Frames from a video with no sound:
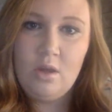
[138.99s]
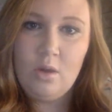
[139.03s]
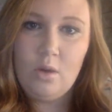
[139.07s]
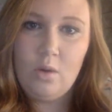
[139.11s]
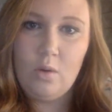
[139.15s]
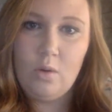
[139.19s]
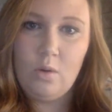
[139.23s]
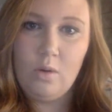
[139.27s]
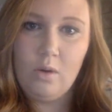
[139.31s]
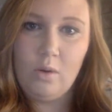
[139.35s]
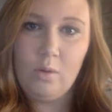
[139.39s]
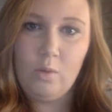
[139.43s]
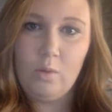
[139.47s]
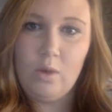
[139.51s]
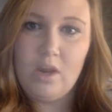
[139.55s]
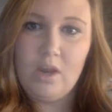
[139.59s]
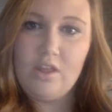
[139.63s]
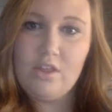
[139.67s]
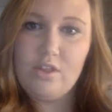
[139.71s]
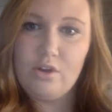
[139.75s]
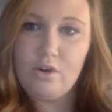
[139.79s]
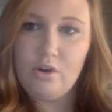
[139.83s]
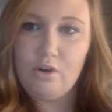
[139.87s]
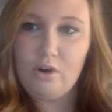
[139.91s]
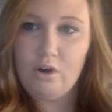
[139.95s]
or what
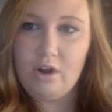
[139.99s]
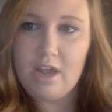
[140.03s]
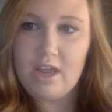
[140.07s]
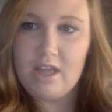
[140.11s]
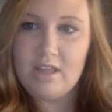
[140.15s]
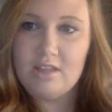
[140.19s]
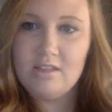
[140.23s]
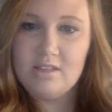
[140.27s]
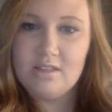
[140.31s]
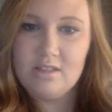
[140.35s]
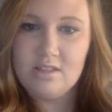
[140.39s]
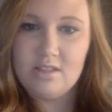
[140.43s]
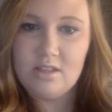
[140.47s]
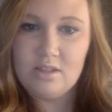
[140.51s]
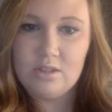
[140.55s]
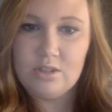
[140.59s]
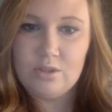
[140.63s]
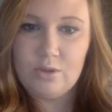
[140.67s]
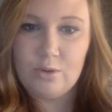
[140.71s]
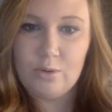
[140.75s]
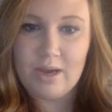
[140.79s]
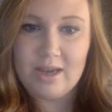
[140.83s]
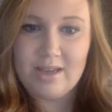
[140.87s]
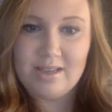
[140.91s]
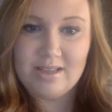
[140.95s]
other grades
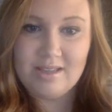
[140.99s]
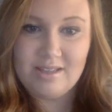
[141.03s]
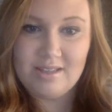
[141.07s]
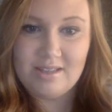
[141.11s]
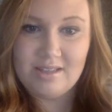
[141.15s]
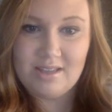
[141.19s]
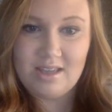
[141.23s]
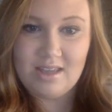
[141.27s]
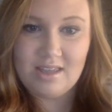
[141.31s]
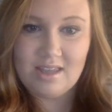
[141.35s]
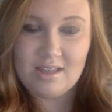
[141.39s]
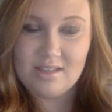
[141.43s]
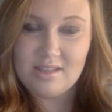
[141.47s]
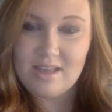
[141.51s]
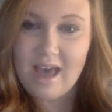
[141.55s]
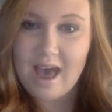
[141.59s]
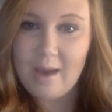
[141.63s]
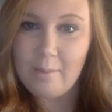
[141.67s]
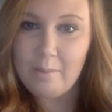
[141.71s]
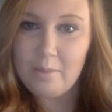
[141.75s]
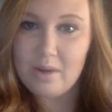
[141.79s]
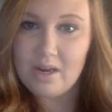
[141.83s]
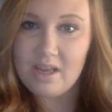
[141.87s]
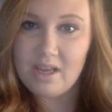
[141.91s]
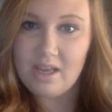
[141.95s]
do I see this
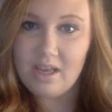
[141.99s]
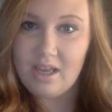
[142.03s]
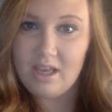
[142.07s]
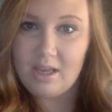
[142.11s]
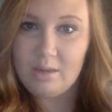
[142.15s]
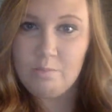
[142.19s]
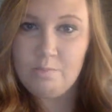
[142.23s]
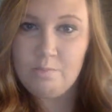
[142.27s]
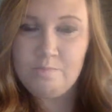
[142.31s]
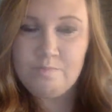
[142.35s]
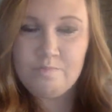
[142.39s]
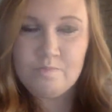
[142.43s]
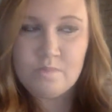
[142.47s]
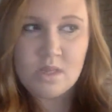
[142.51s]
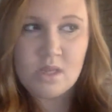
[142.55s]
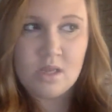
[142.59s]
happening in?